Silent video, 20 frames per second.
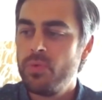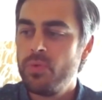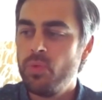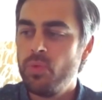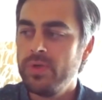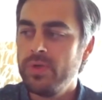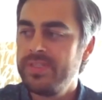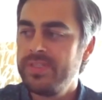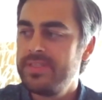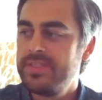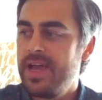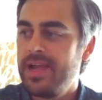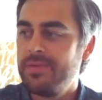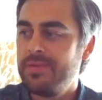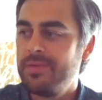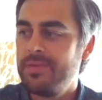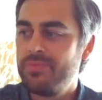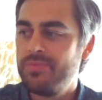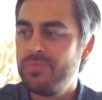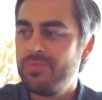What's that,
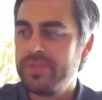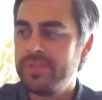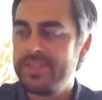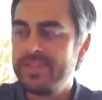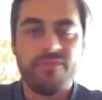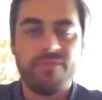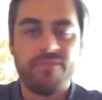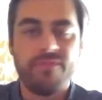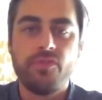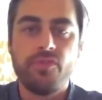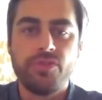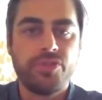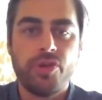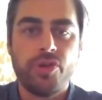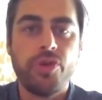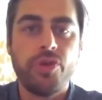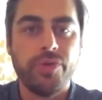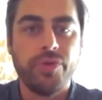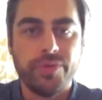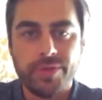what's that first
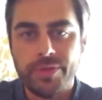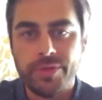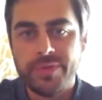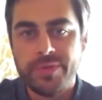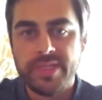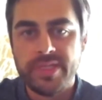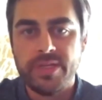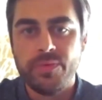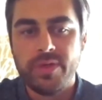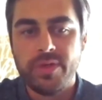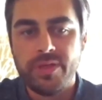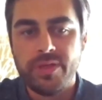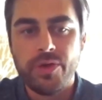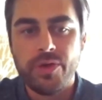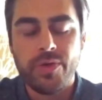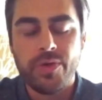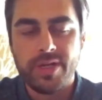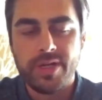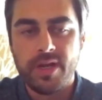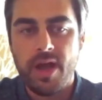hurdle you see when you go
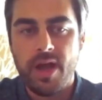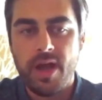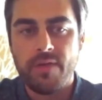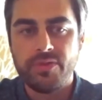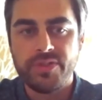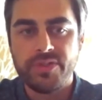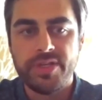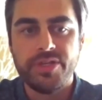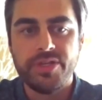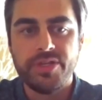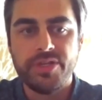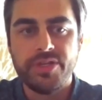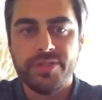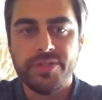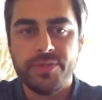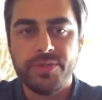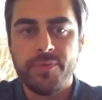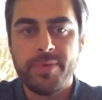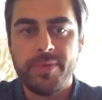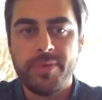into conversations
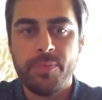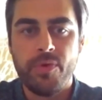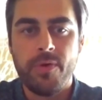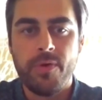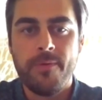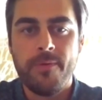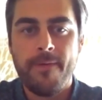with people?